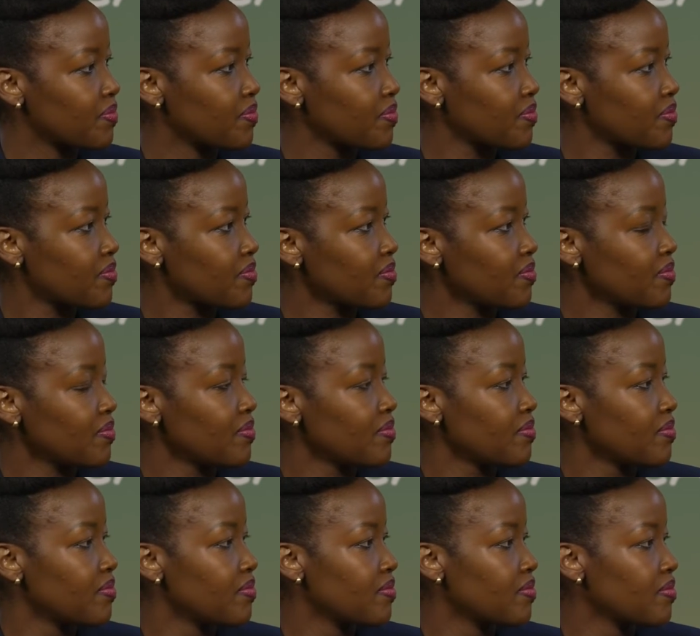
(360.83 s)

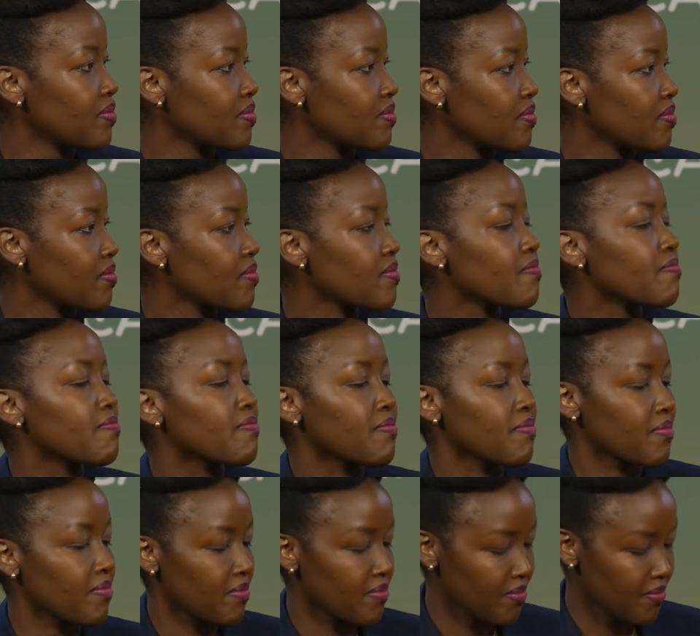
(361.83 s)

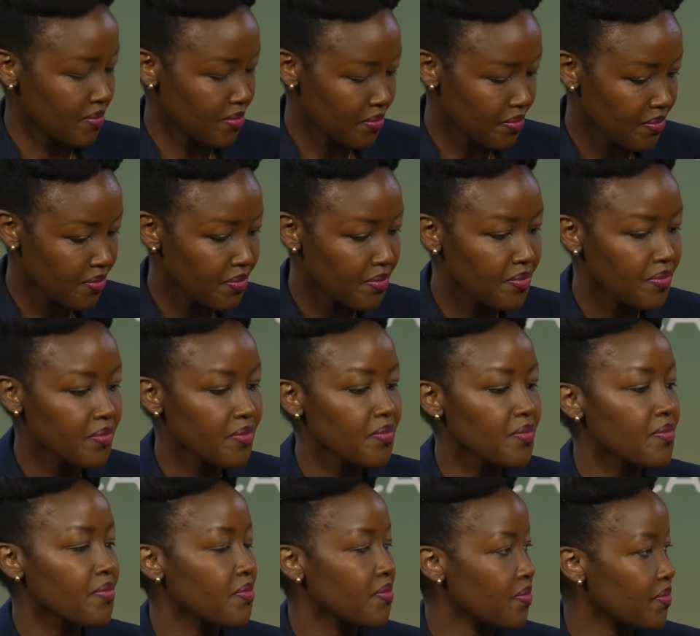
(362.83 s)

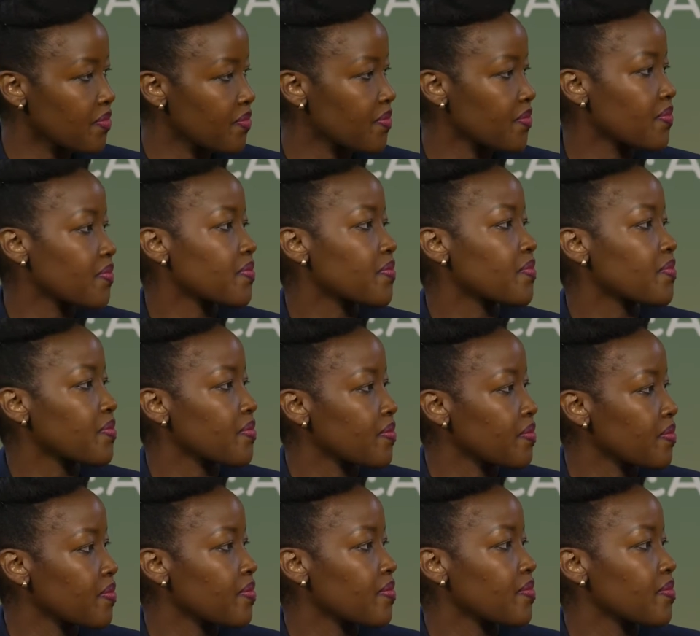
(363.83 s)

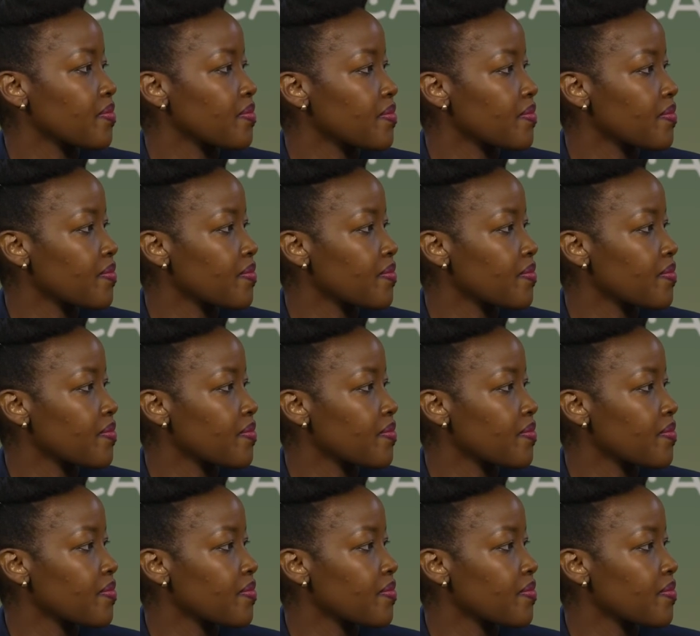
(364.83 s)
The person shown says nothing.